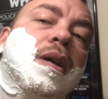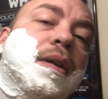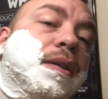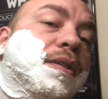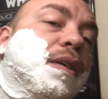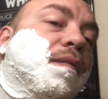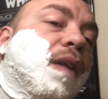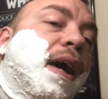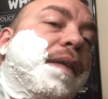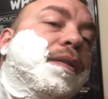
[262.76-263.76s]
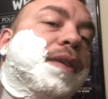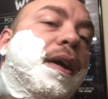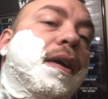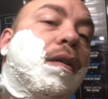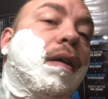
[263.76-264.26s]
and this stuff lathers
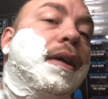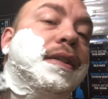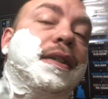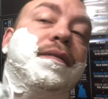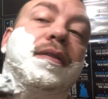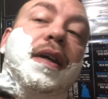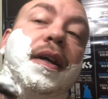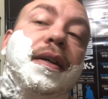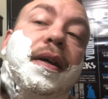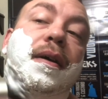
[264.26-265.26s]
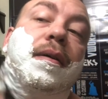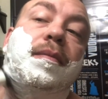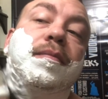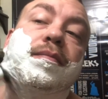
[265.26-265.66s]
like crazy if you can't tell.